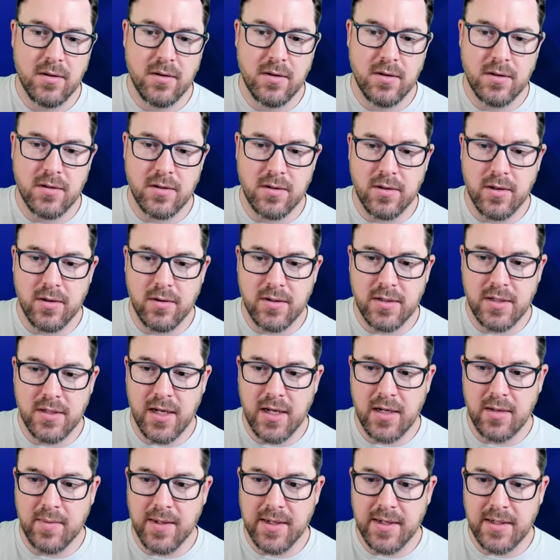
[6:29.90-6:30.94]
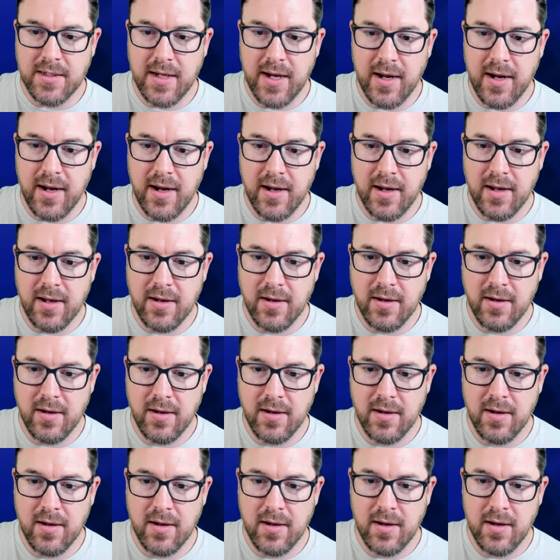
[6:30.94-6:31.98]
So there's the enemy attack,
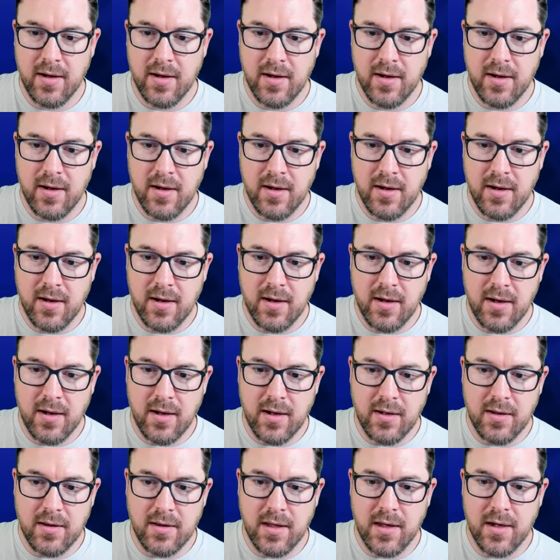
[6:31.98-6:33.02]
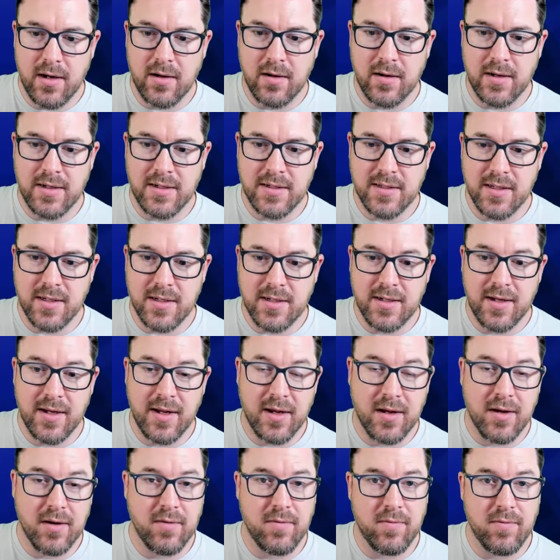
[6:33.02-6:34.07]
and there is the
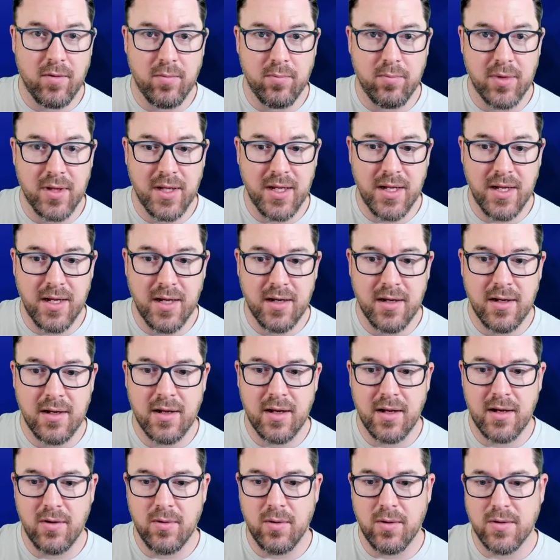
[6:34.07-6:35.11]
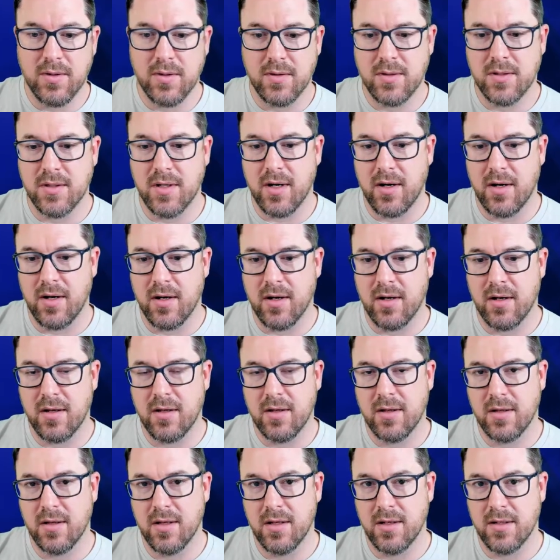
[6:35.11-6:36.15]
tick from bleed. And you also saw
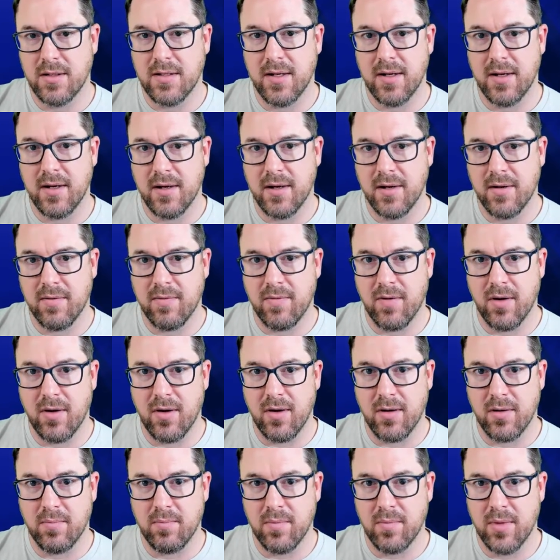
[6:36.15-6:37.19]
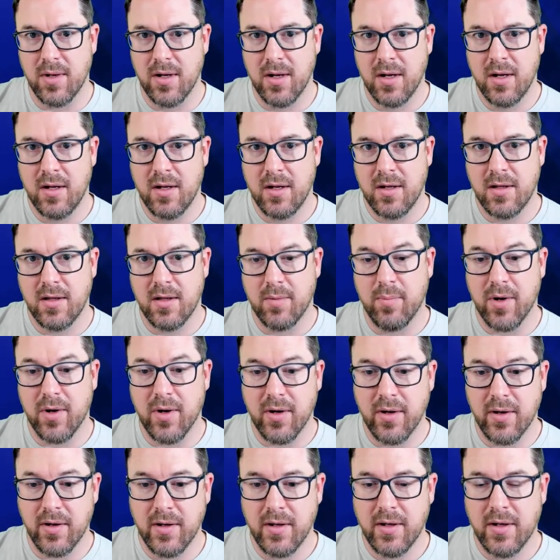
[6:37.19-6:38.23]
the tick from the
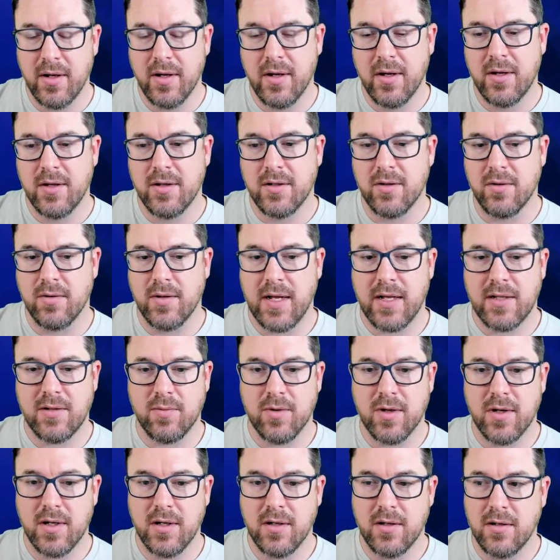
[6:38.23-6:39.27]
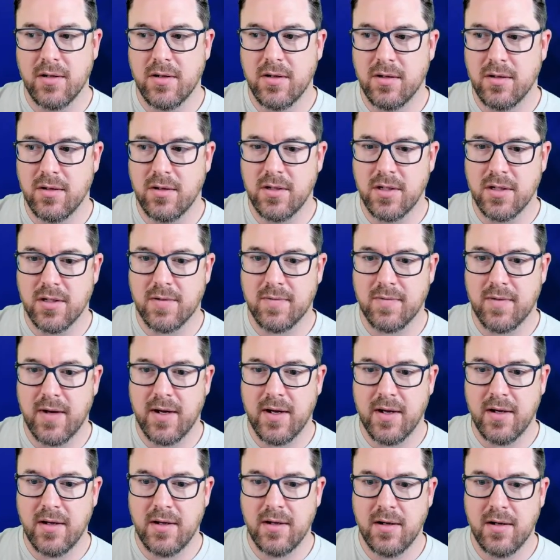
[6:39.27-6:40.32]
burn. So that's working just
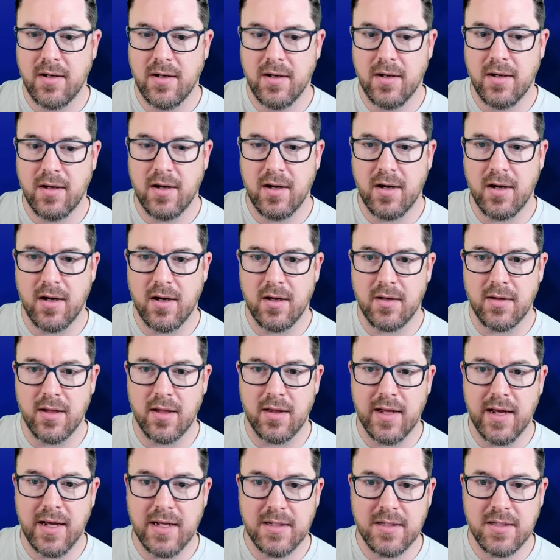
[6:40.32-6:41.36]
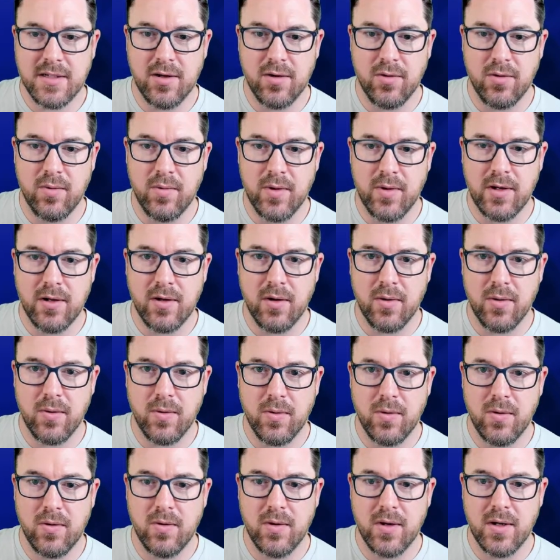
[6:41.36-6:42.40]
fine. The last skill we want to go
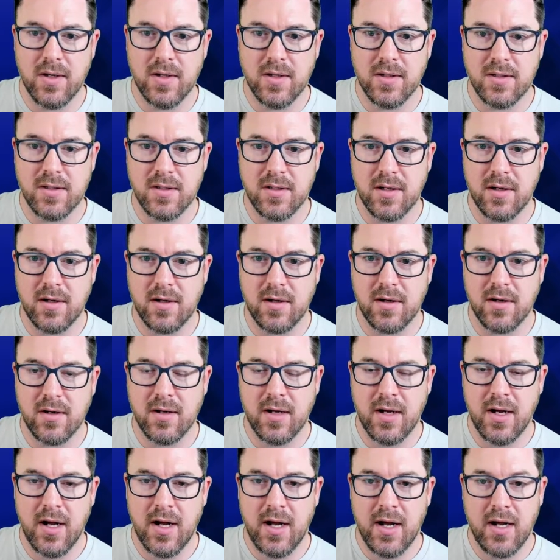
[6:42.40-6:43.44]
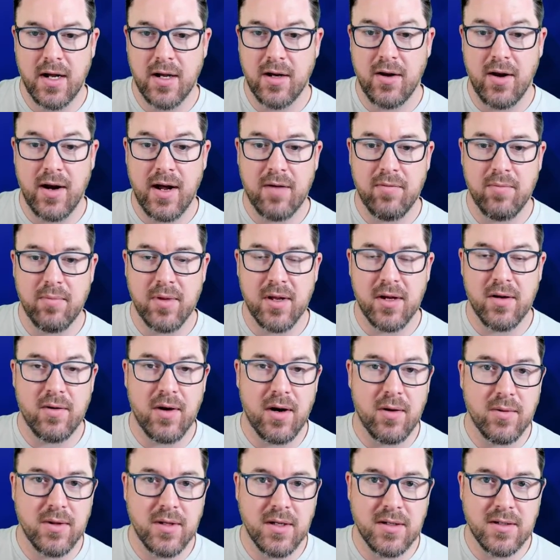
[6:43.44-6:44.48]
through is, I haven't played
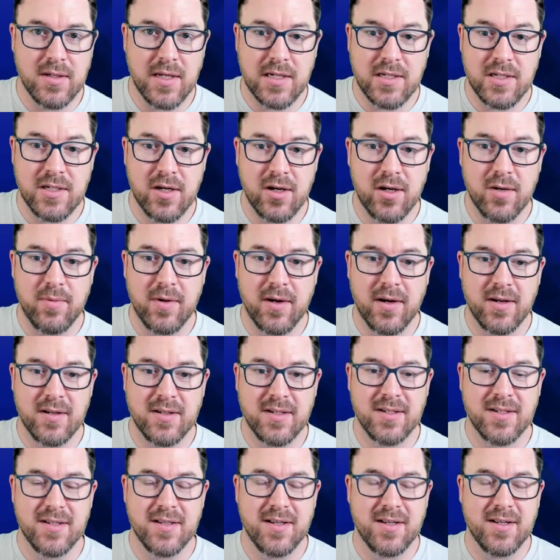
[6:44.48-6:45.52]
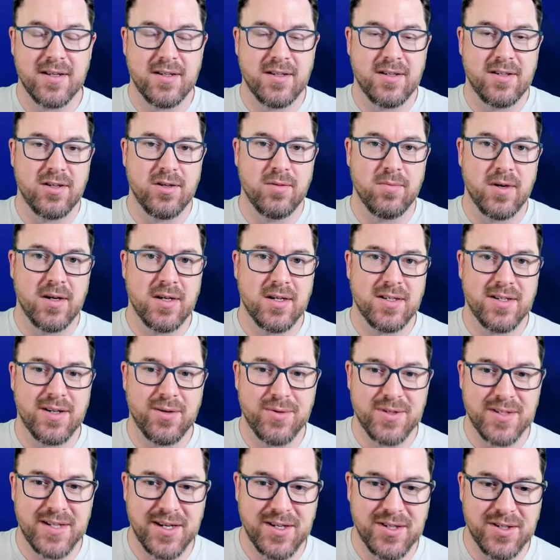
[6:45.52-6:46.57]
around with these legendary parts too much. I
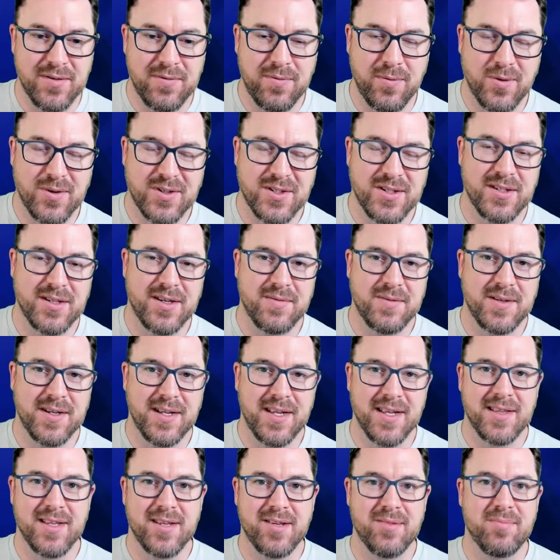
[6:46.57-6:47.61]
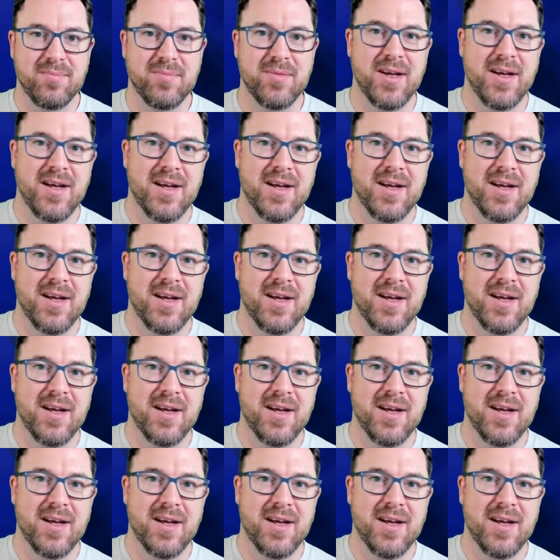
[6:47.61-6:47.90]
was actually fortunate enough to get them